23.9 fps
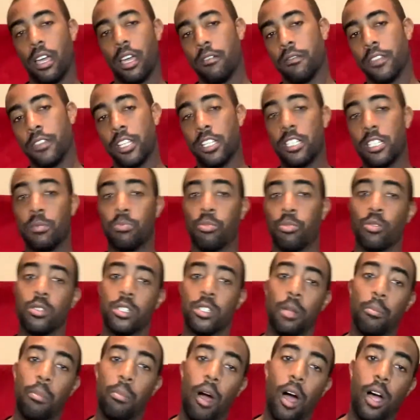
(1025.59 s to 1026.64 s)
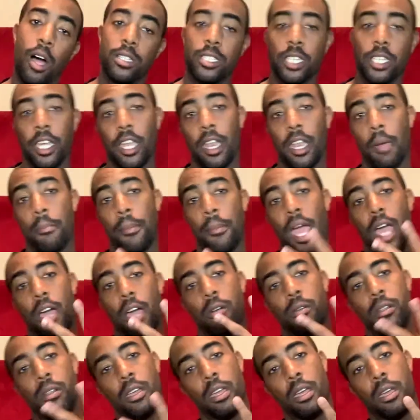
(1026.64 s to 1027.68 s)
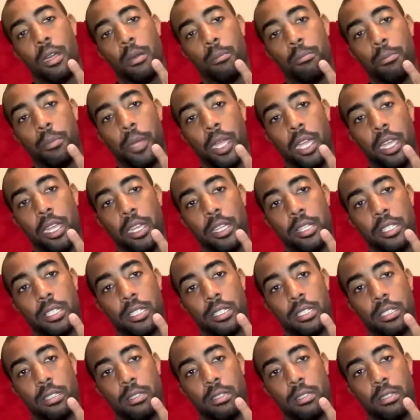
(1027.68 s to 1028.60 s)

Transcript: This is Bruce the Boss, and I'm out. Peace.